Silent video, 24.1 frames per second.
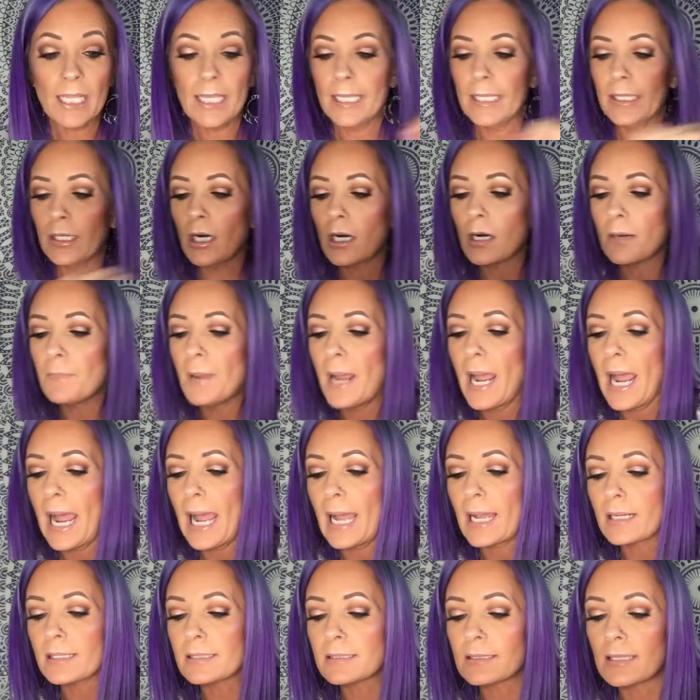In our
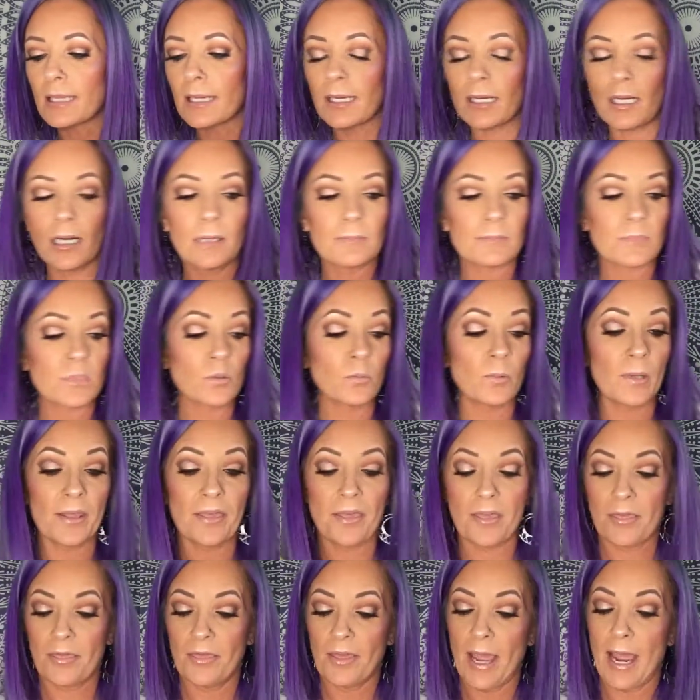packs, it comes
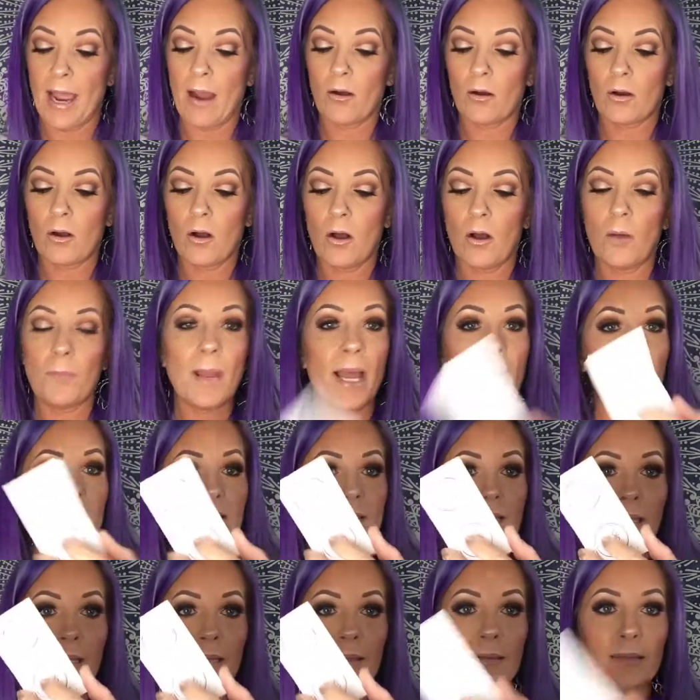with the alcohol pads
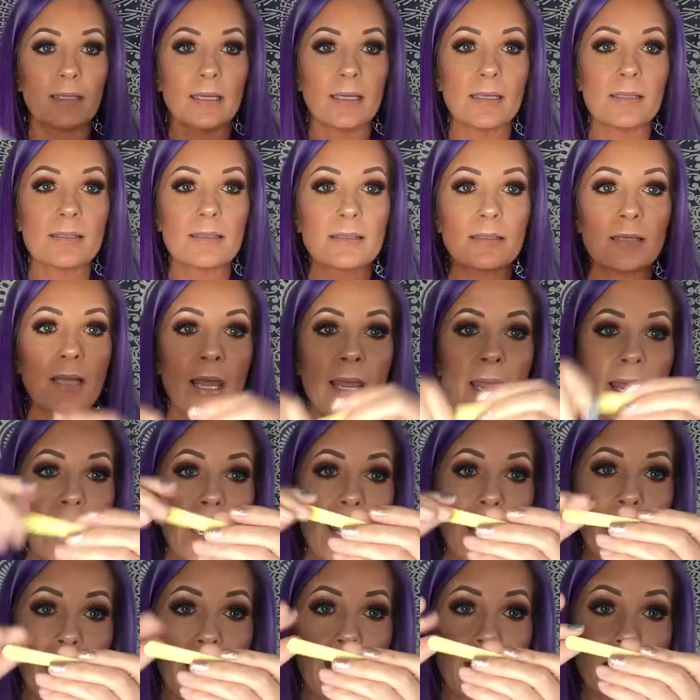like this
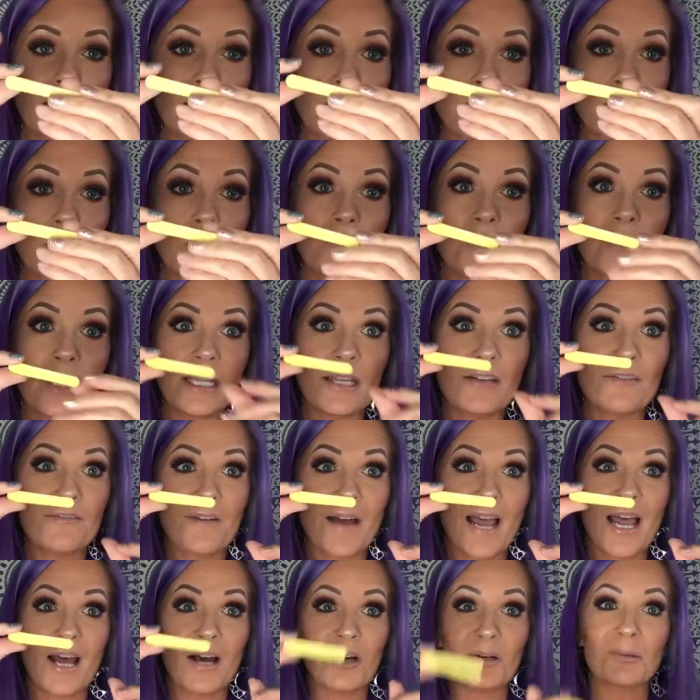and a little mini
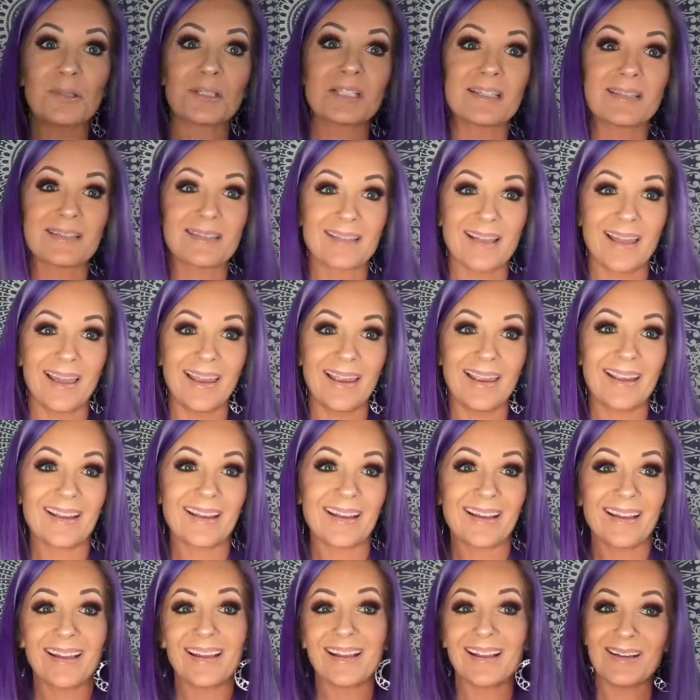file, which is like,
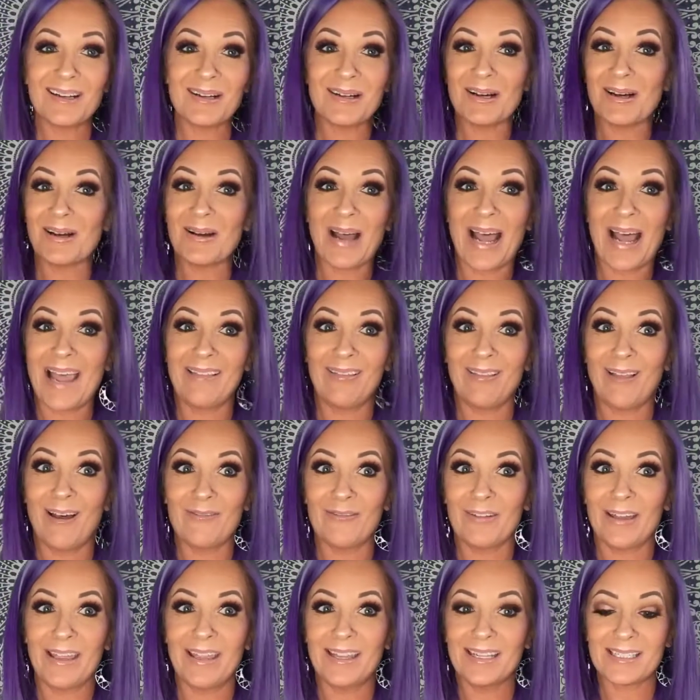I
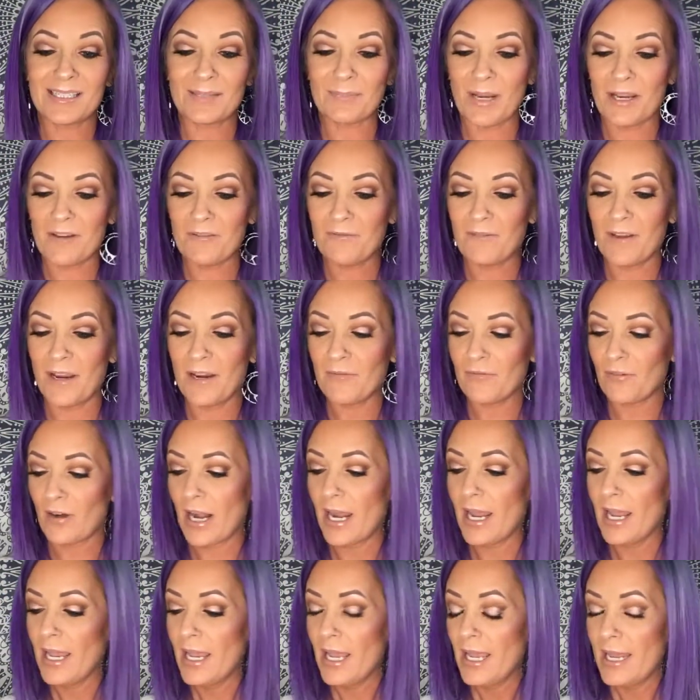love it. It's my
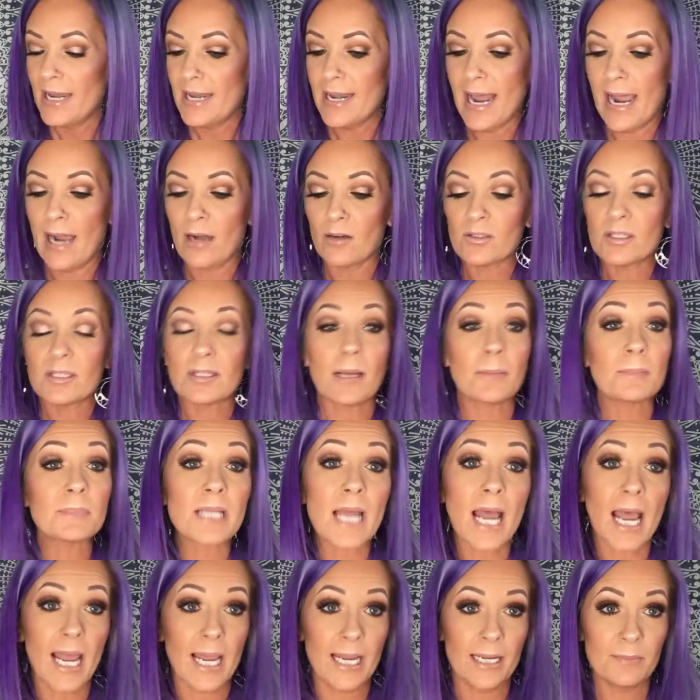favorite. Now,
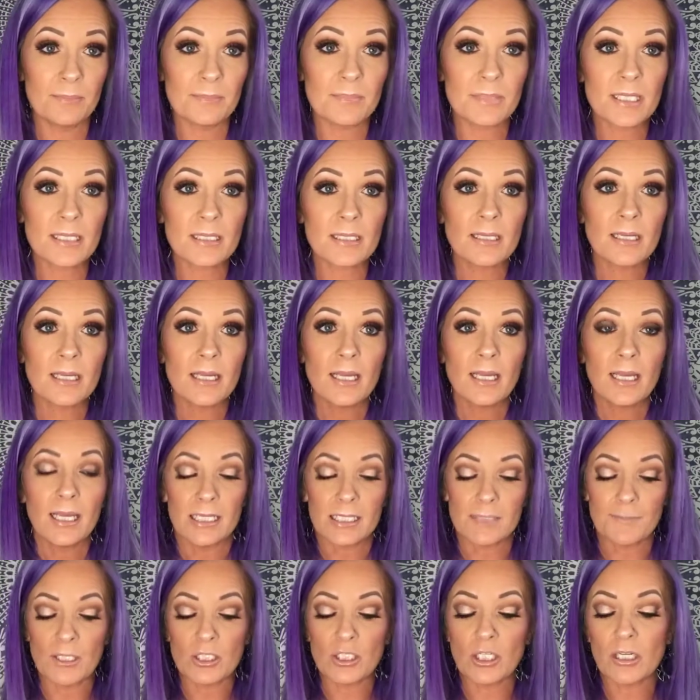sometimes,
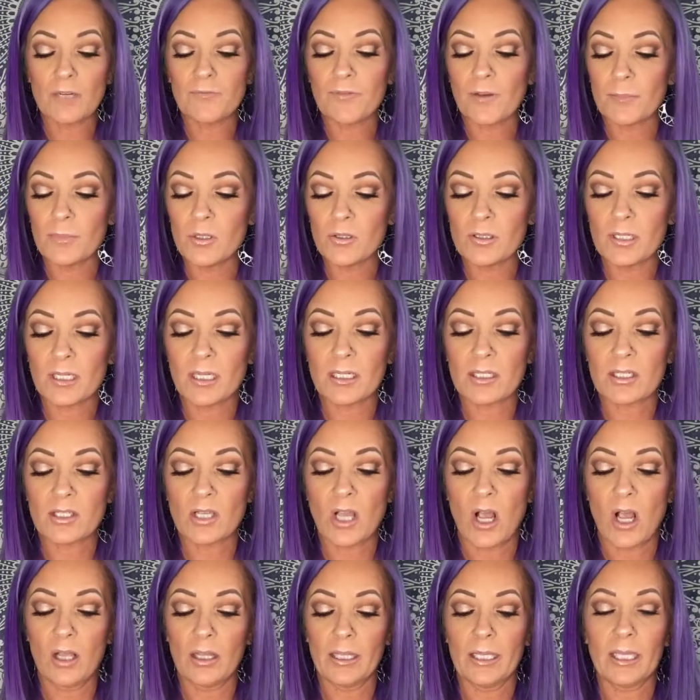especially if I'm using a
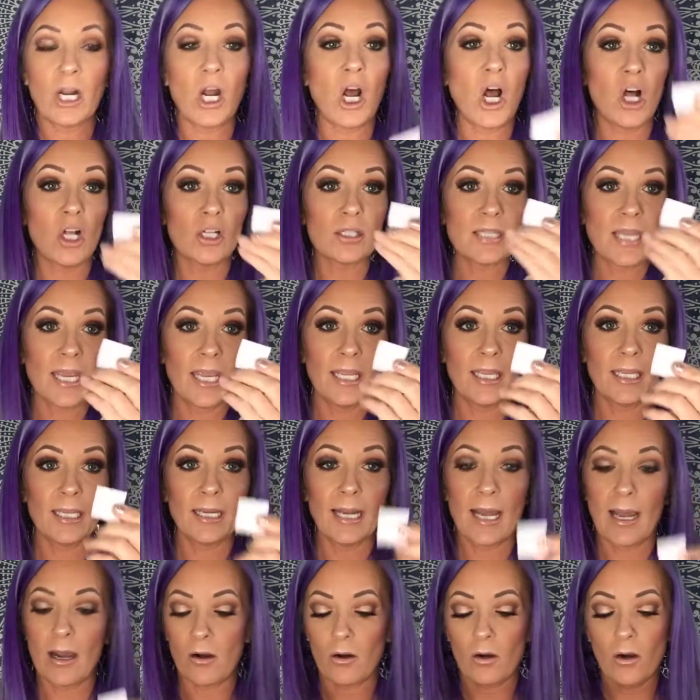solid, I'll take an
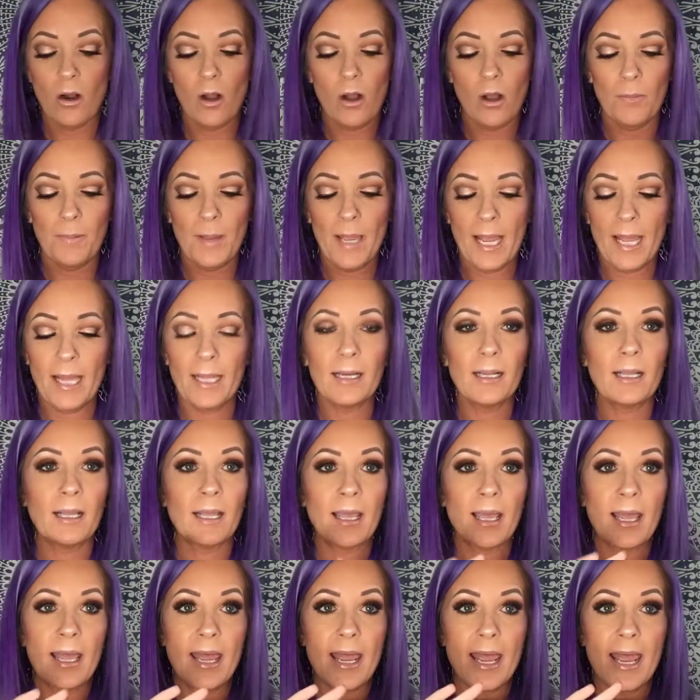alcohol pad
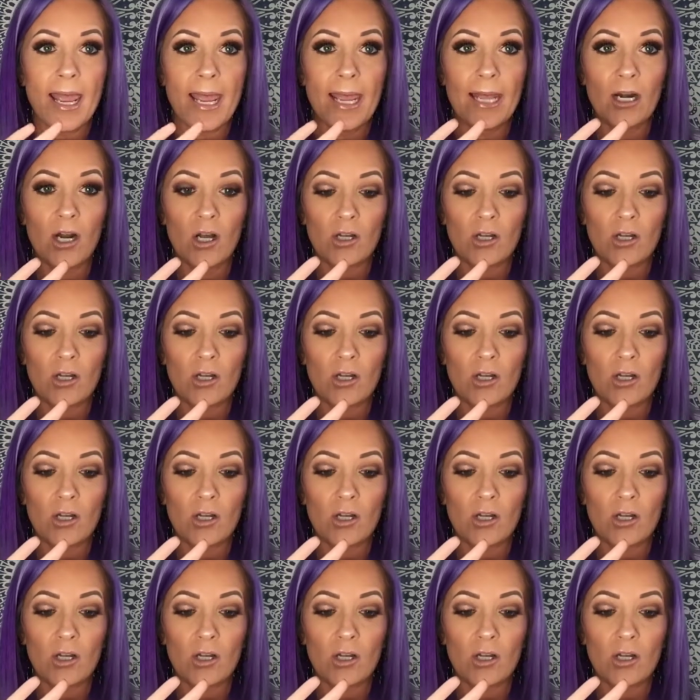and